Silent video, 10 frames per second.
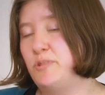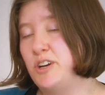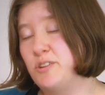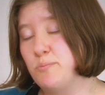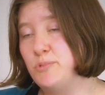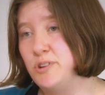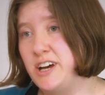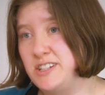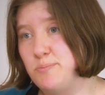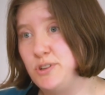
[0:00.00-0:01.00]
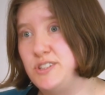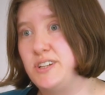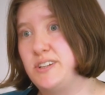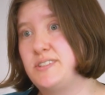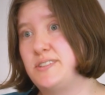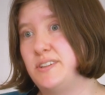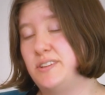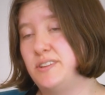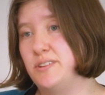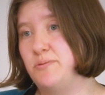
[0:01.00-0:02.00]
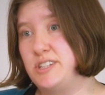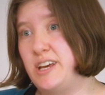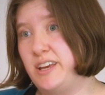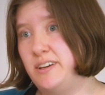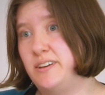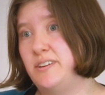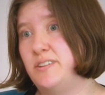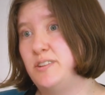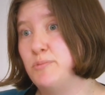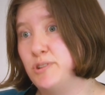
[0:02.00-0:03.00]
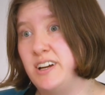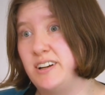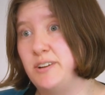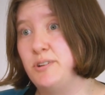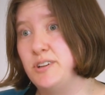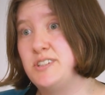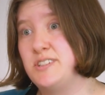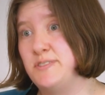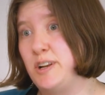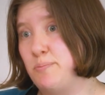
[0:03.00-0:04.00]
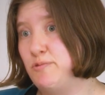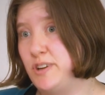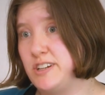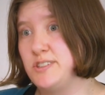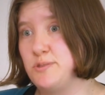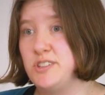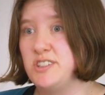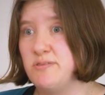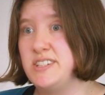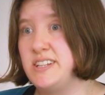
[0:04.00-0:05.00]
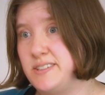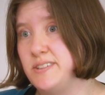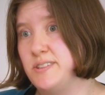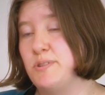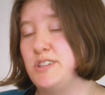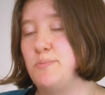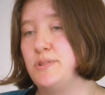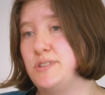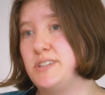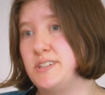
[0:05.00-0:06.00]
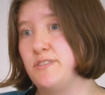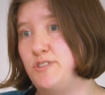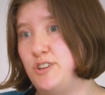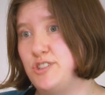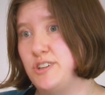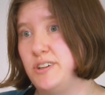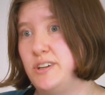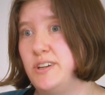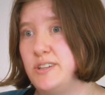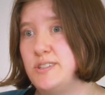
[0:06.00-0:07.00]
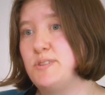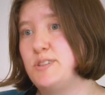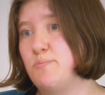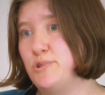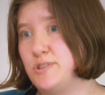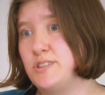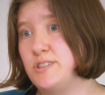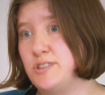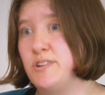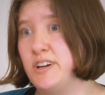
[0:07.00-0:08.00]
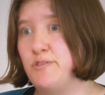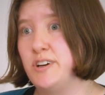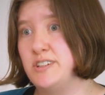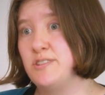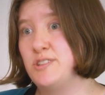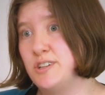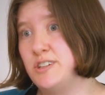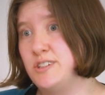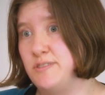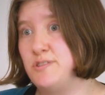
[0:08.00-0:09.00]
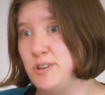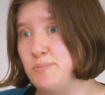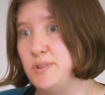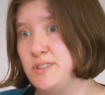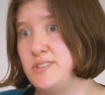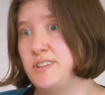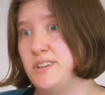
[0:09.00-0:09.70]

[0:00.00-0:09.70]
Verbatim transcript: We know the more antibiotics that we take, the more likely we are to develop infections which are resistant to antibiotics in the future. So it's important to try and find alternative treatments.